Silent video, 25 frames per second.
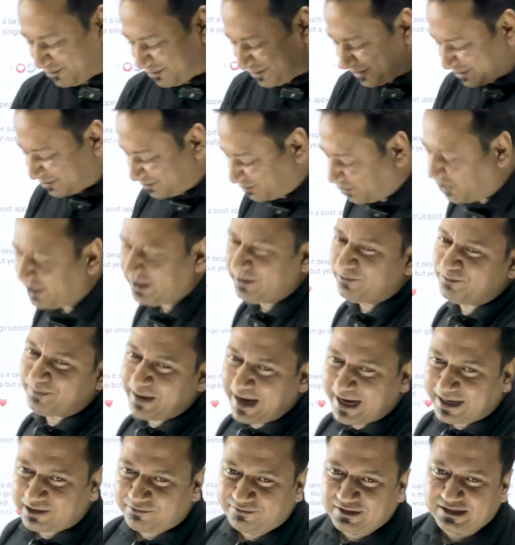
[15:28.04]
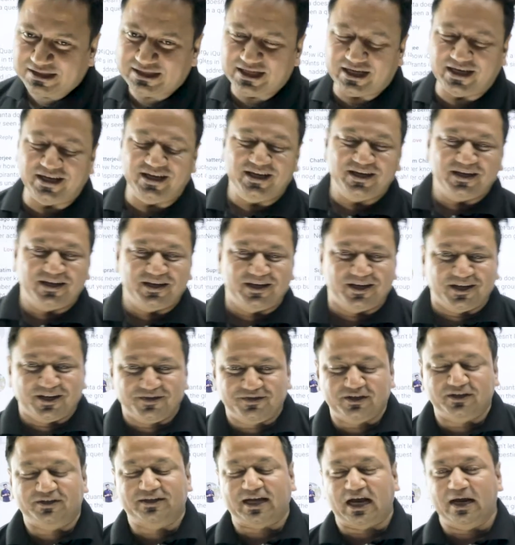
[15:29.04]
of, for impact, we say
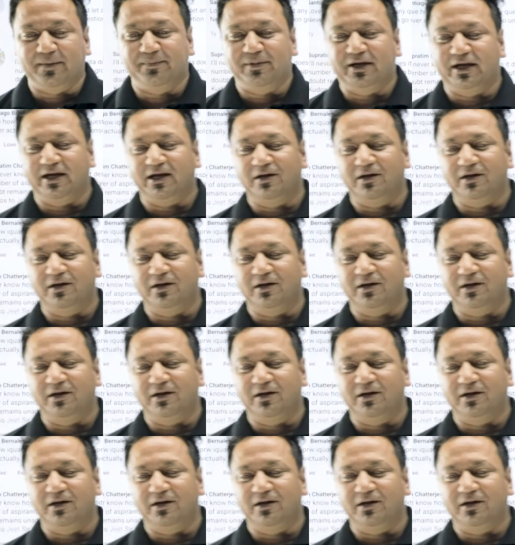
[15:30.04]
the time